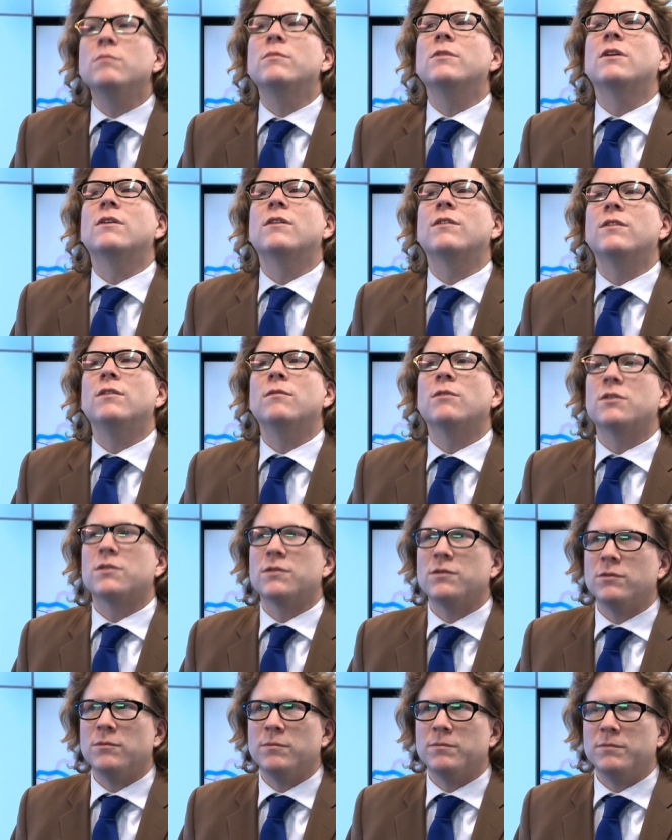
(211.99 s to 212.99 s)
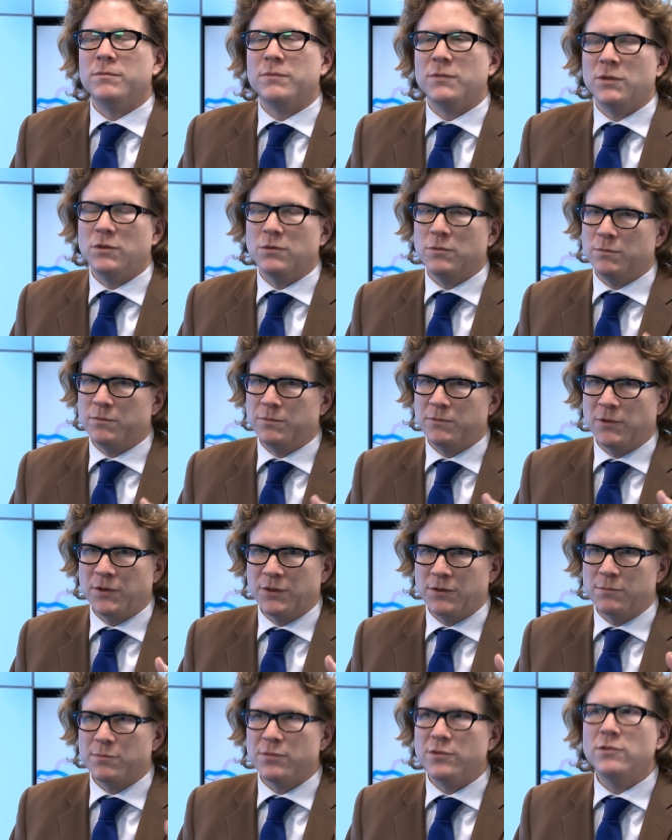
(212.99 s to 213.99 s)
because you want
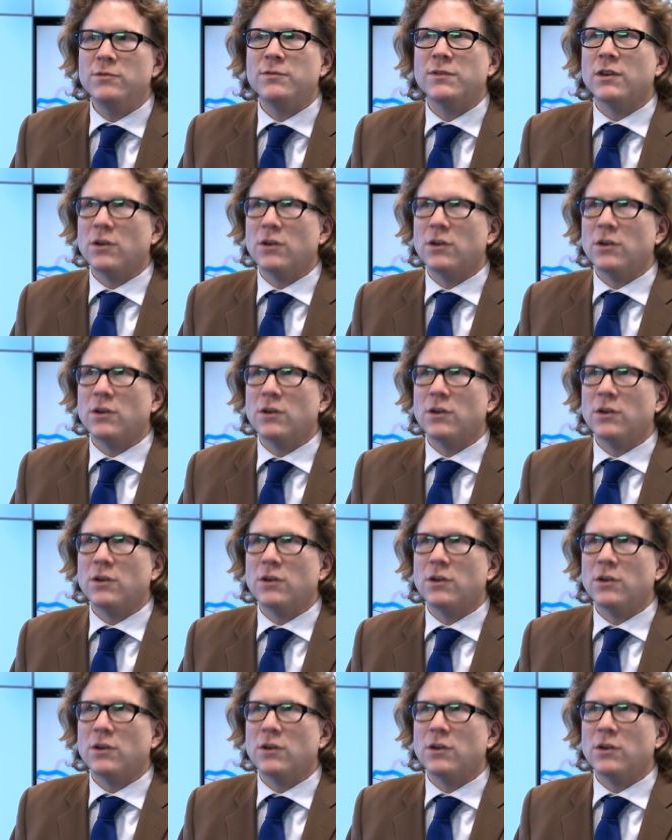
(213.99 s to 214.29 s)
to prove